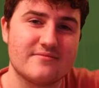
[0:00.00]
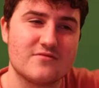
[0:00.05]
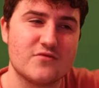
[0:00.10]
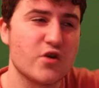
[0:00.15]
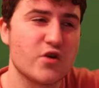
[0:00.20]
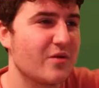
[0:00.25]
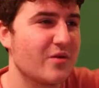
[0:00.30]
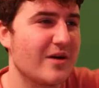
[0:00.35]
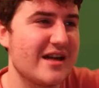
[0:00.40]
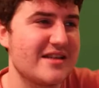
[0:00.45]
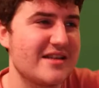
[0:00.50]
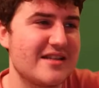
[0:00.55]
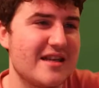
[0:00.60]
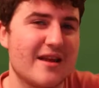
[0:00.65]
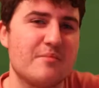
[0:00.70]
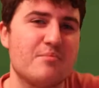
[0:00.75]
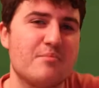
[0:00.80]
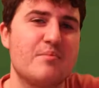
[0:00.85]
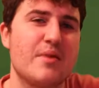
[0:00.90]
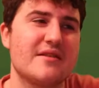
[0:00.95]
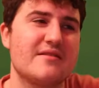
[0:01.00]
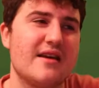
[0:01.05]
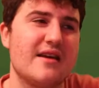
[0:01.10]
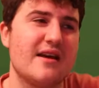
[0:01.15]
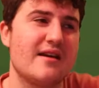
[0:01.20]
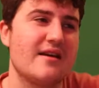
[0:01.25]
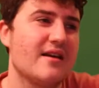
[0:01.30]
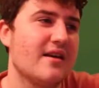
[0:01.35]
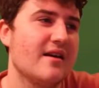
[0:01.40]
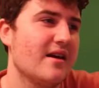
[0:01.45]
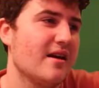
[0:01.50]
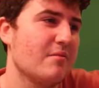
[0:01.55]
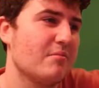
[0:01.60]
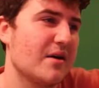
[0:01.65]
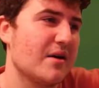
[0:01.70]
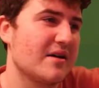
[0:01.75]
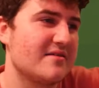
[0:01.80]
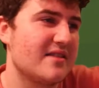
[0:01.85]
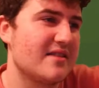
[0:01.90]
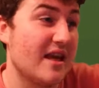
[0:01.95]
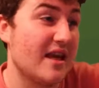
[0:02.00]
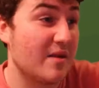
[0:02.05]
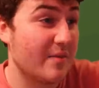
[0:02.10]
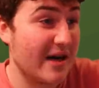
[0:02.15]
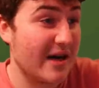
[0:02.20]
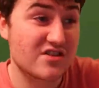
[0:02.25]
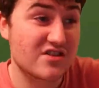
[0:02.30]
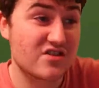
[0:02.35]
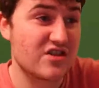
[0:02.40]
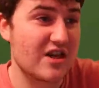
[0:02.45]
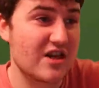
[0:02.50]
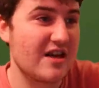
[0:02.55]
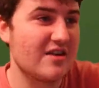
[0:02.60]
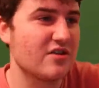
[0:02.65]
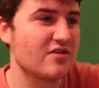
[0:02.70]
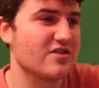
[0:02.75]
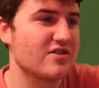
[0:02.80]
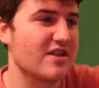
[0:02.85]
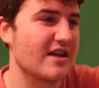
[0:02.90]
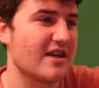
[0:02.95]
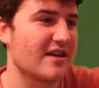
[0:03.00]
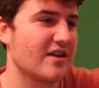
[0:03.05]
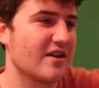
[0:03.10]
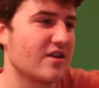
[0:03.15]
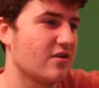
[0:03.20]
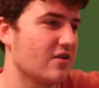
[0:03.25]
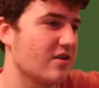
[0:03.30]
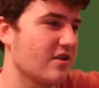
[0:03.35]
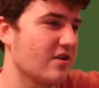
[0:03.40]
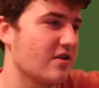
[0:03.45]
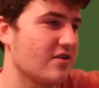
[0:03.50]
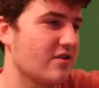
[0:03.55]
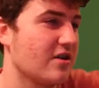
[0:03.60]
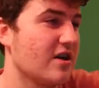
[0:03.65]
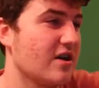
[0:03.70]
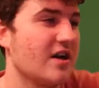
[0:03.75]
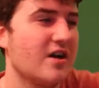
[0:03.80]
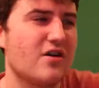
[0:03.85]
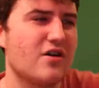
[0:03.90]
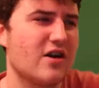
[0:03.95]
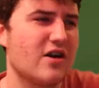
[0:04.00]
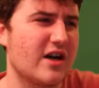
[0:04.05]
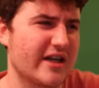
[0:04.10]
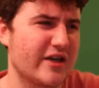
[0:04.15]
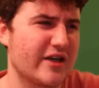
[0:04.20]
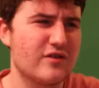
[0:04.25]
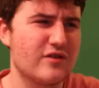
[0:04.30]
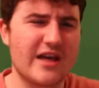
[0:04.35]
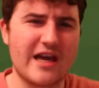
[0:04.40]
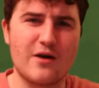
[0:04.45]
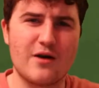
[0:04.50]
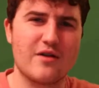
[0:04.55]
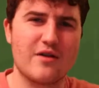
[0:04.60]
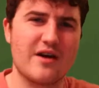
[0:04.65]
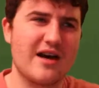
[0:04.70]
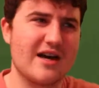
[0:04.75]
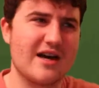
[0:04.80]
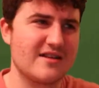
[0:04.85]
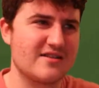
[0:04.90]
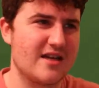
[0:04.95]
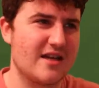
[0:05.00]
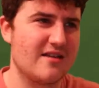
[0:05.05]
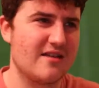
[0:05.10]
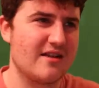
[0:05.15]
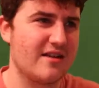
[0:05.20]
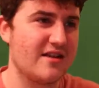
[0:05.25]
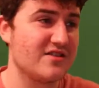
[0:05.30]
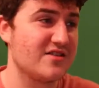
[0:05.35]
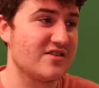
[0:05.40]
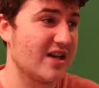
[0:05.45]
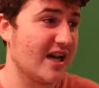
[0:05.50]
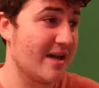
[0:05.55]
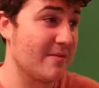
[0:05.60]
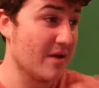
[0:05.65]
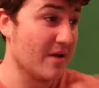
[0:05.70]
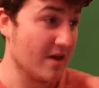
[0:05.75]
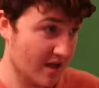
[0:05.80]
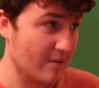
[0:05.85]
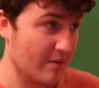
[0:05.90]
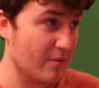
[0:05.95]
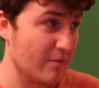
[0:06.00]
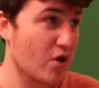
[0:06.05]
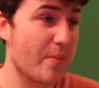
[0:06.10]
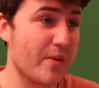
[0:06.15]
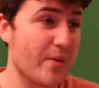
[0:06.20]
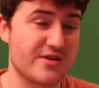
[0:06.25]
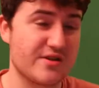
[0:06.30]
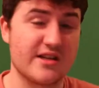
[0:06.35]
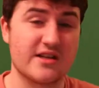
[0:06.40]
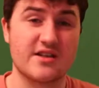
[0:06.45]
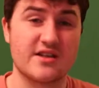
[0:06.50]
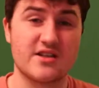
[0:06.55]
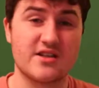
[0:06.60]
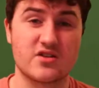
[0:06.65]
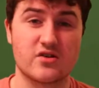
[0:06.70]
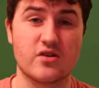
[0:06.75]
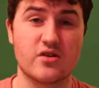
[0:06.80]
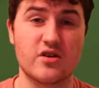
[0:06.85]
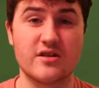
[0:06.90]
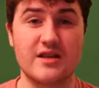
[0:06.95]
Don't know why I said it like buddy. Buddy. The Basque General's taking a corner, though. Oh, I couldn't get out of that accent there in time. Proper's nearly scored.